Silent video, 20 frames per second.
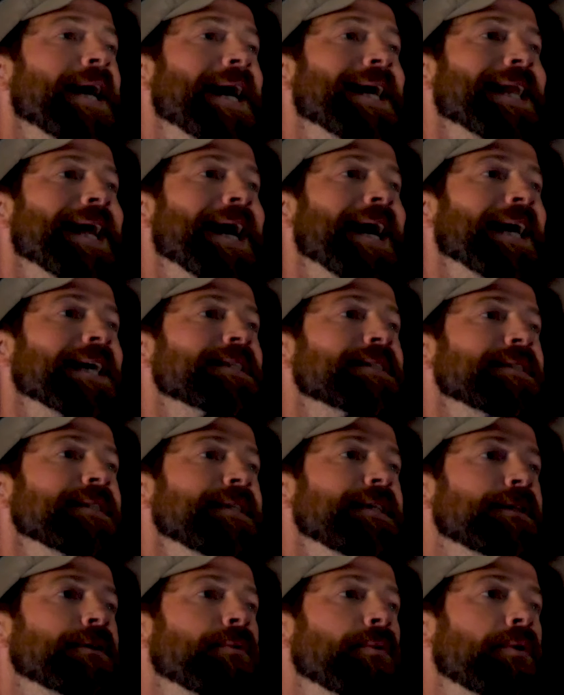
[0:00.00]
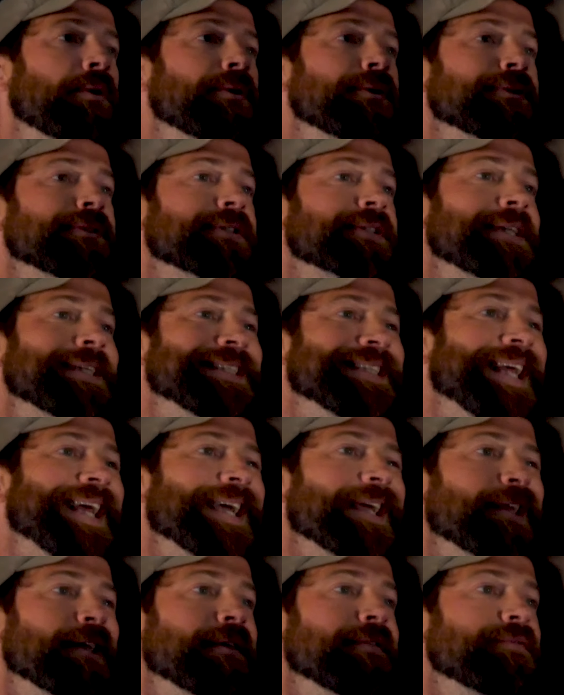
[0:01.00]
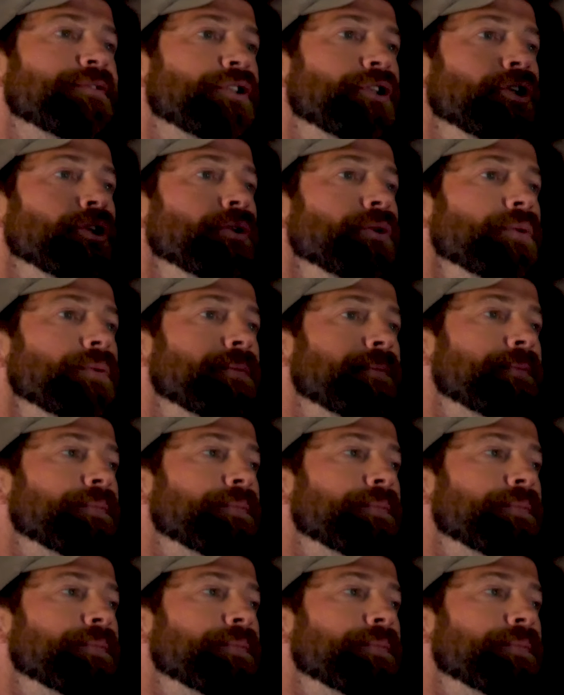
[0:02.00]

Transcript: at x equals negative 2.